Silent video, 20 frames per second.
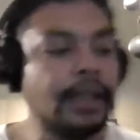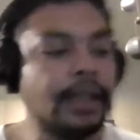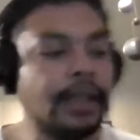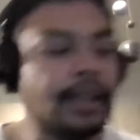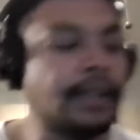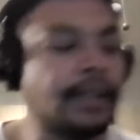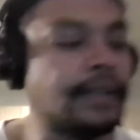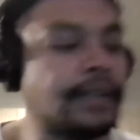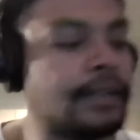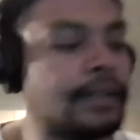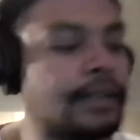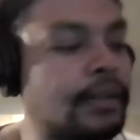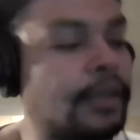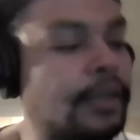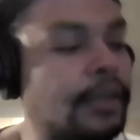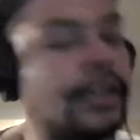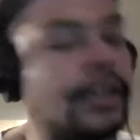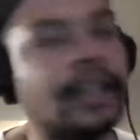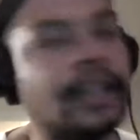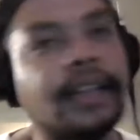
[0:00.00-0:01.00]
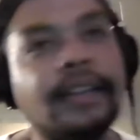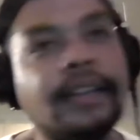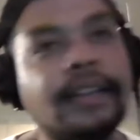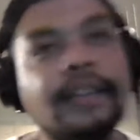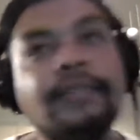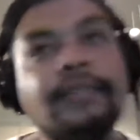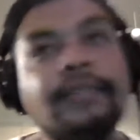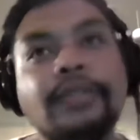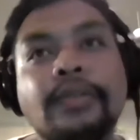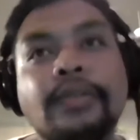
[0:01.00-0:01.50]
is looking at the
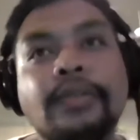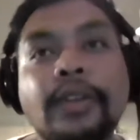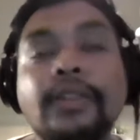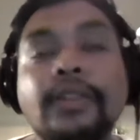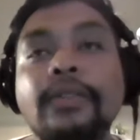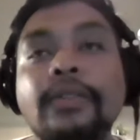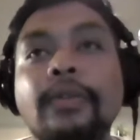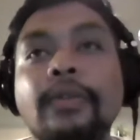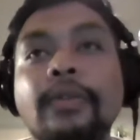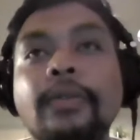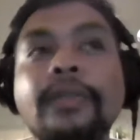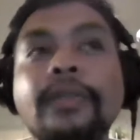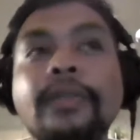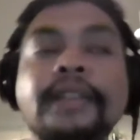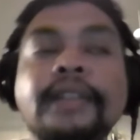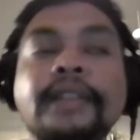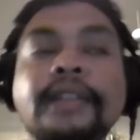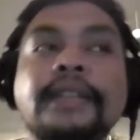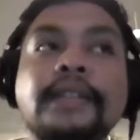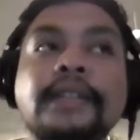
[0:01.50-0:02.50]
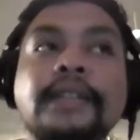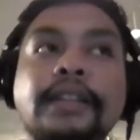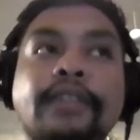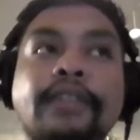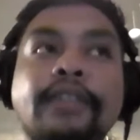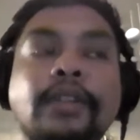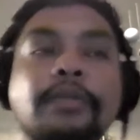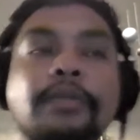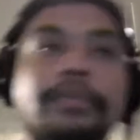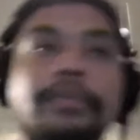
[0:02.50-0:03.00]
infrastructure, or not necessarily
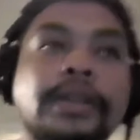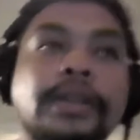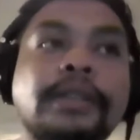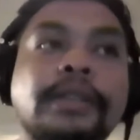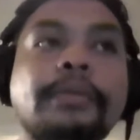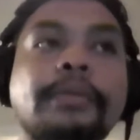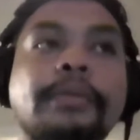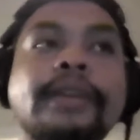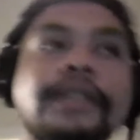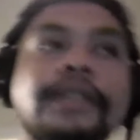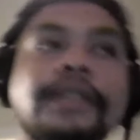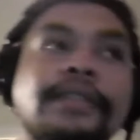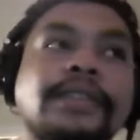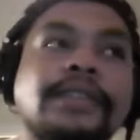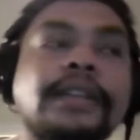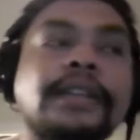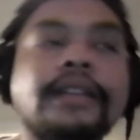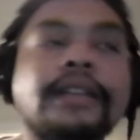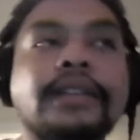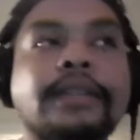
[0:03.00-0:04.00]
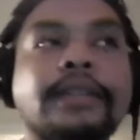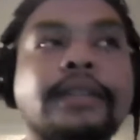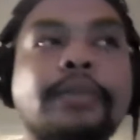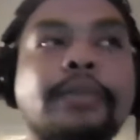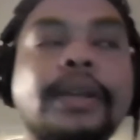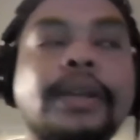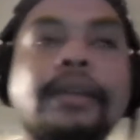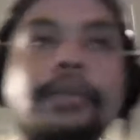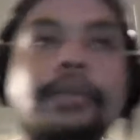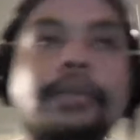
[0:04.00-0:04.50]
if I don't build it myself, is actually
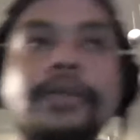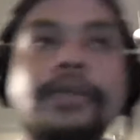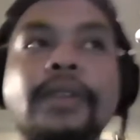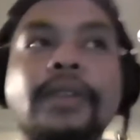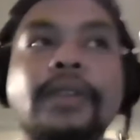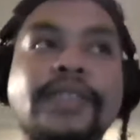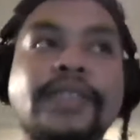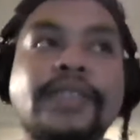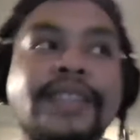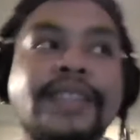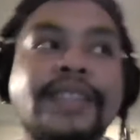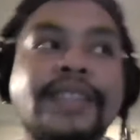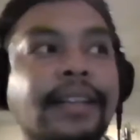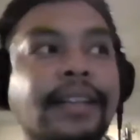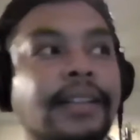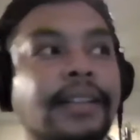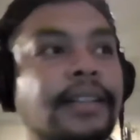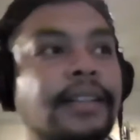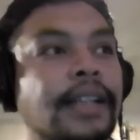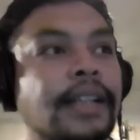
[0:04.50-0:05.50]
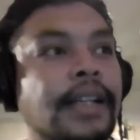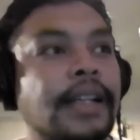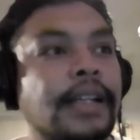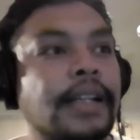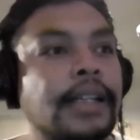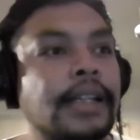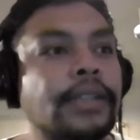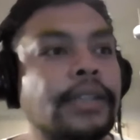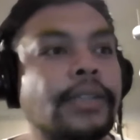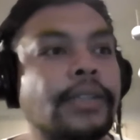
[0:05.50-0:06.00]
being able to understand it
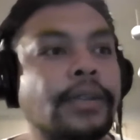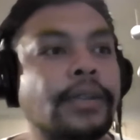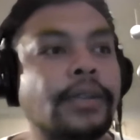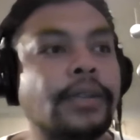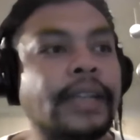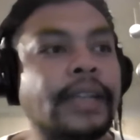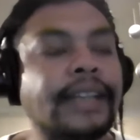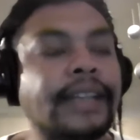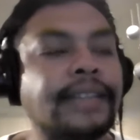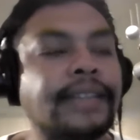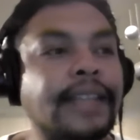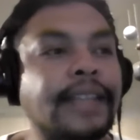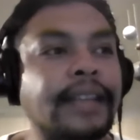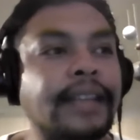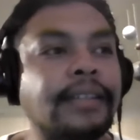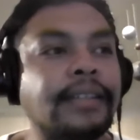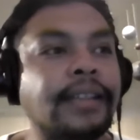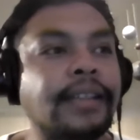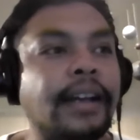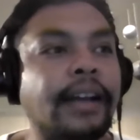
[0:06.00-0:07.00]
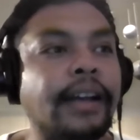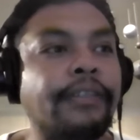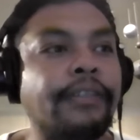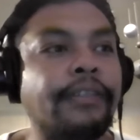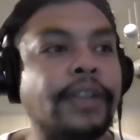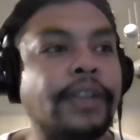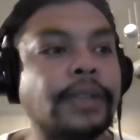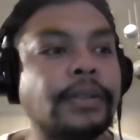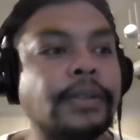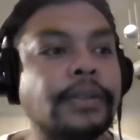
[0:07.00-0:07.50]
to an extent that I
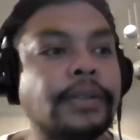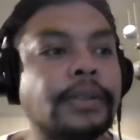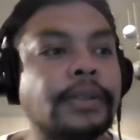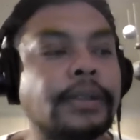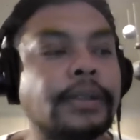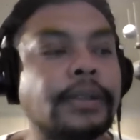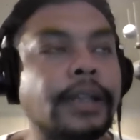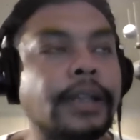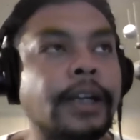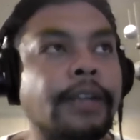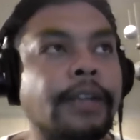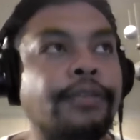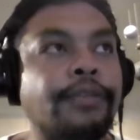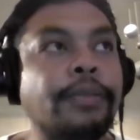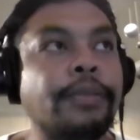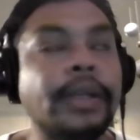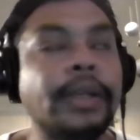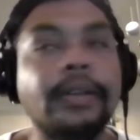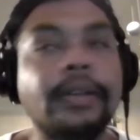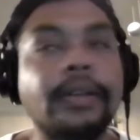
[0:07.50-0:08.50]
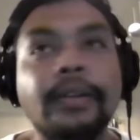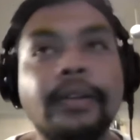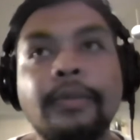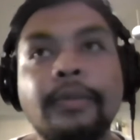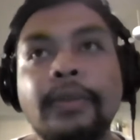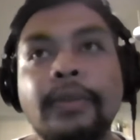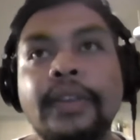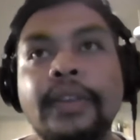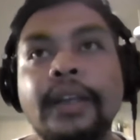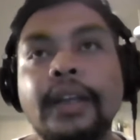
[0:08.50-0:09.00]
feel familiar
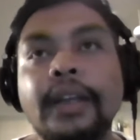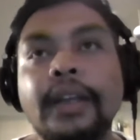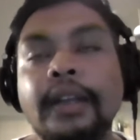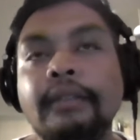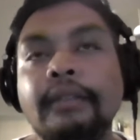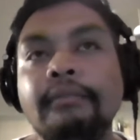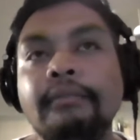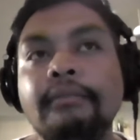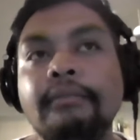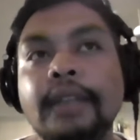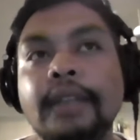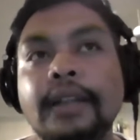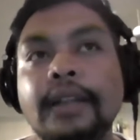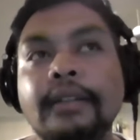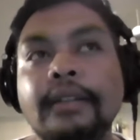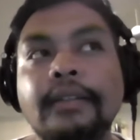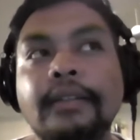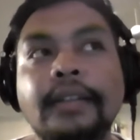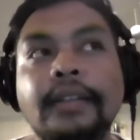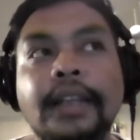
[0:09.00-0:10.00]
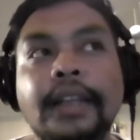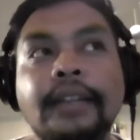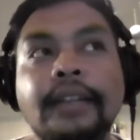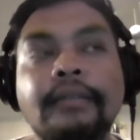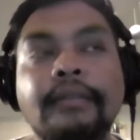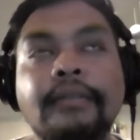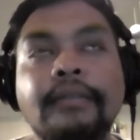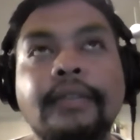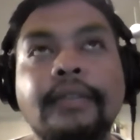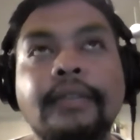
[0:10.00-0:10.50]
with it, and
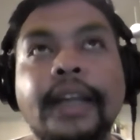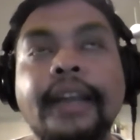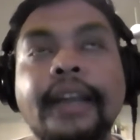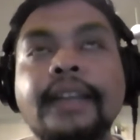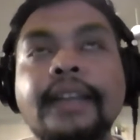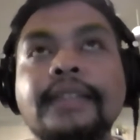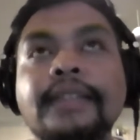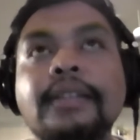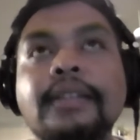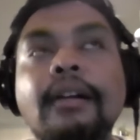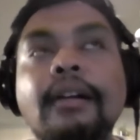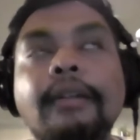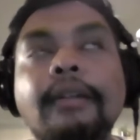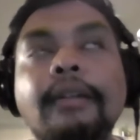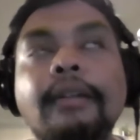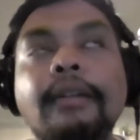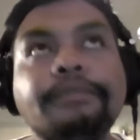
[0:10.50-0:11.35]
I can start